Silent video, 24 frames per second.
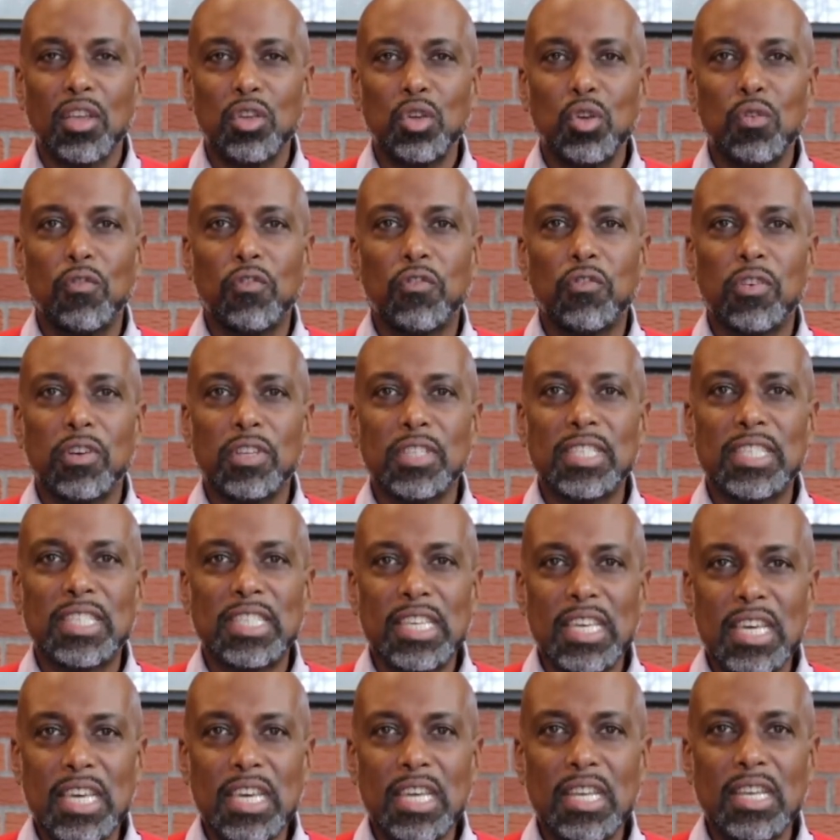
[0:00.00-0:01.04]
you've
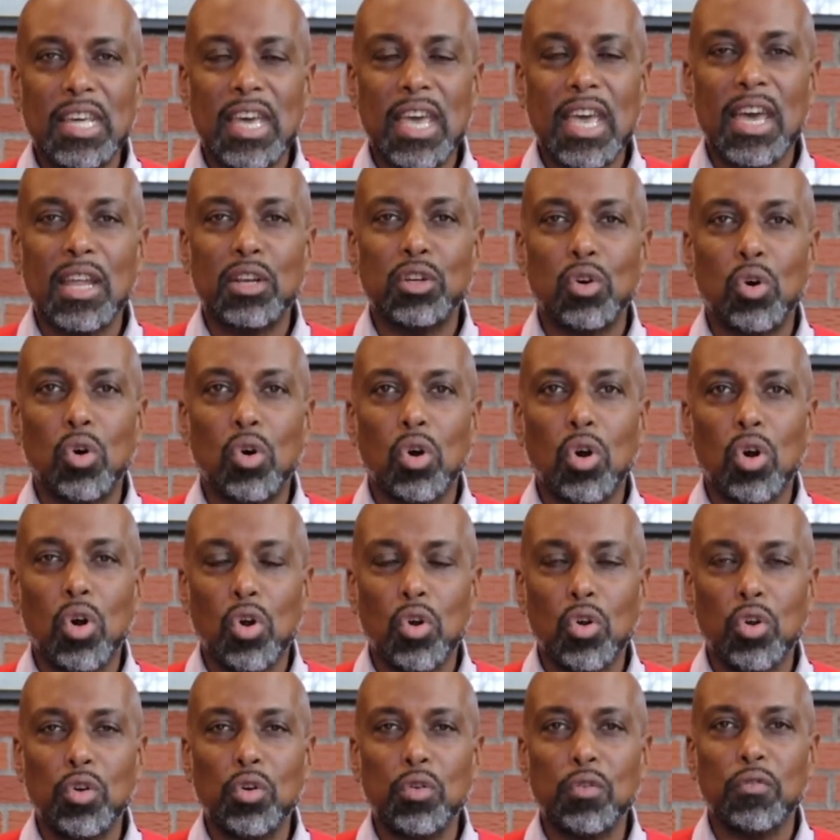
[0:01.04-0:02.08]
seen and or
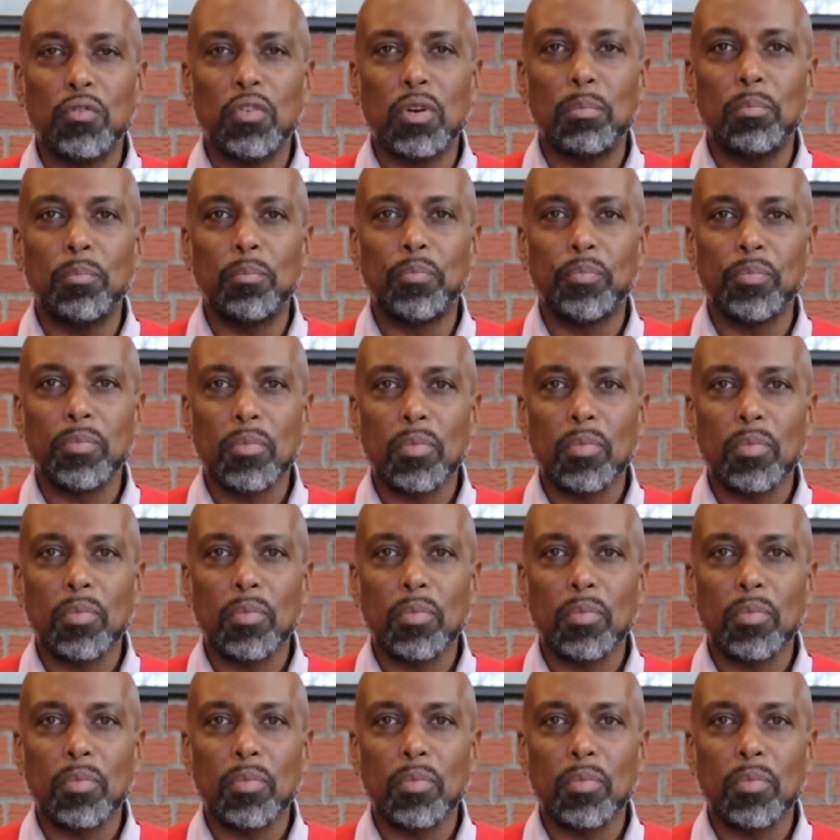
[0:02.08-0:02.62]
heard from